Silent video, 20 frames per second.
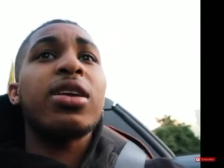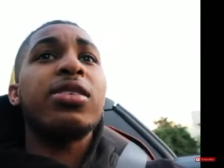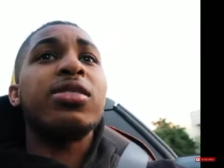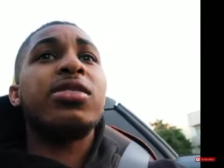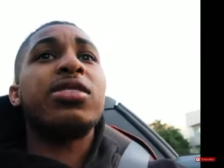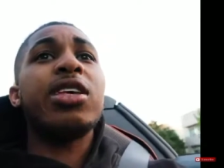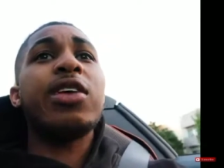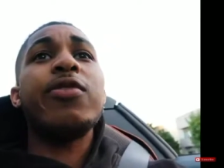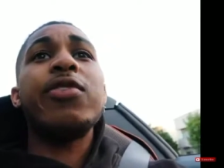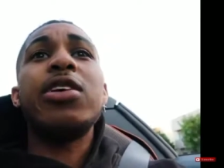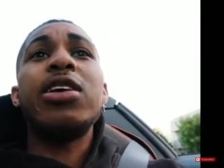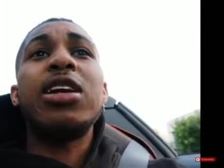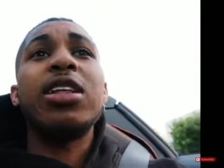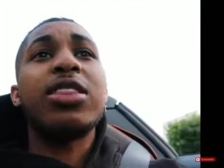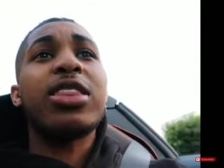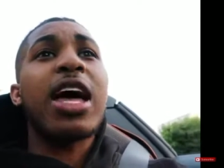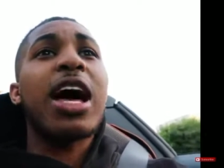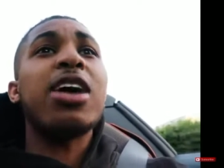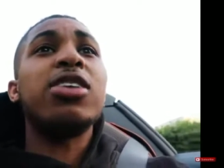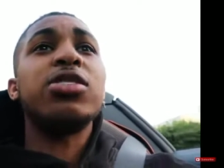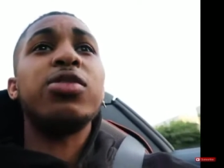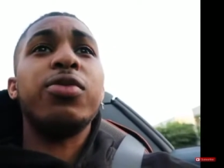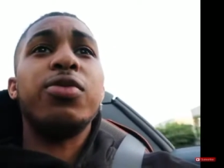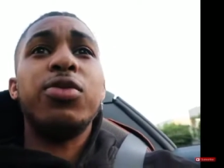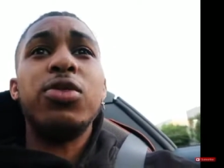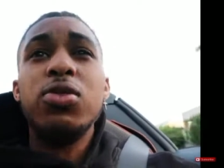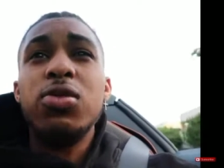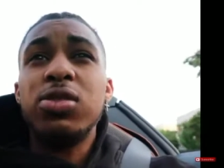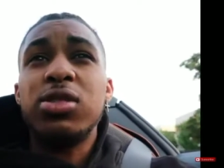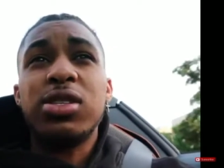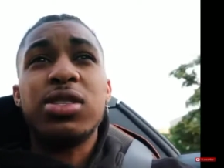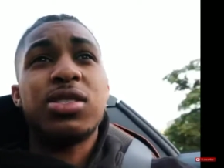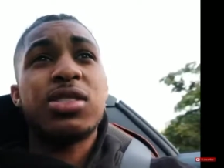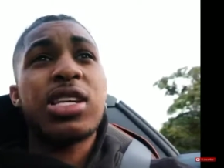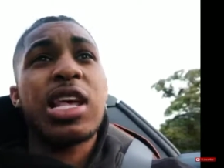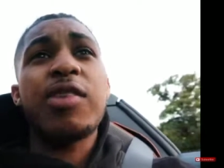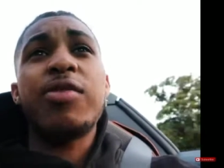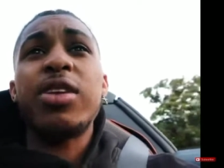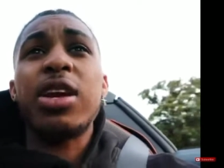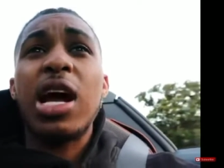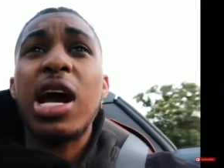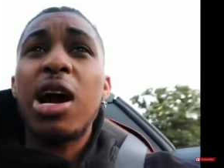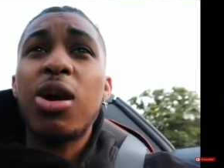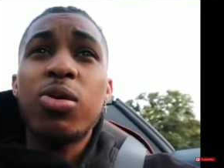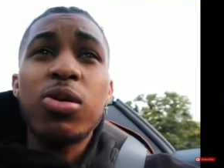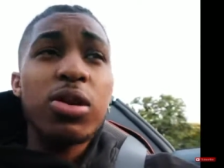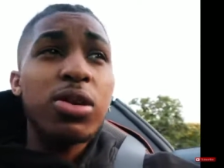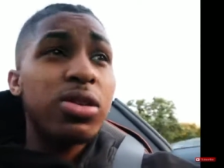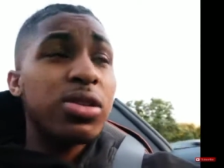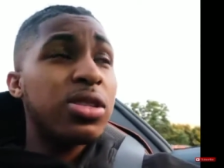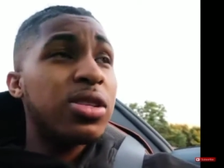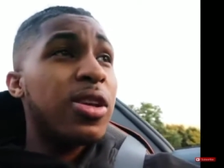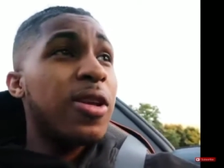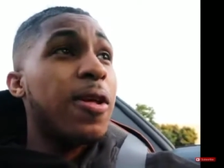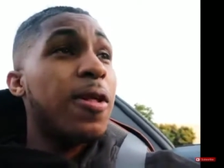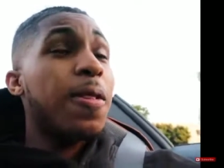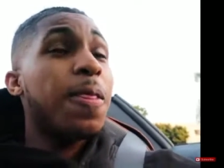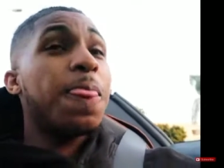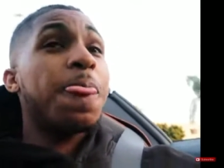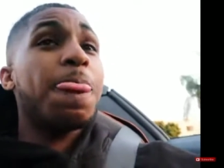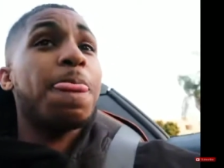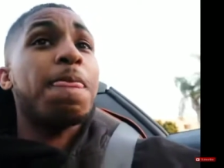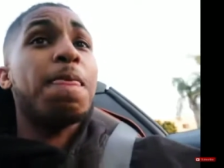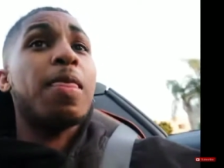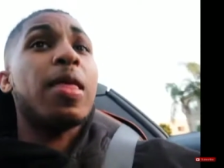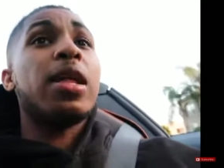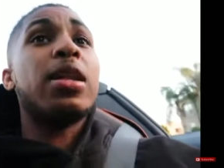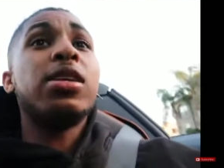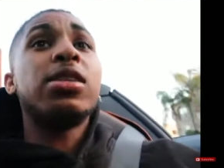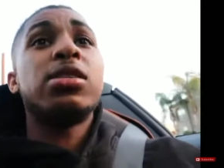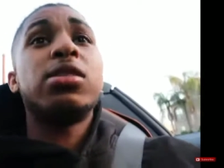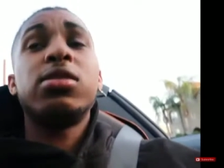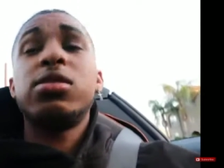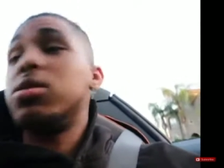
700,000 views in seven hours. It I is? Just,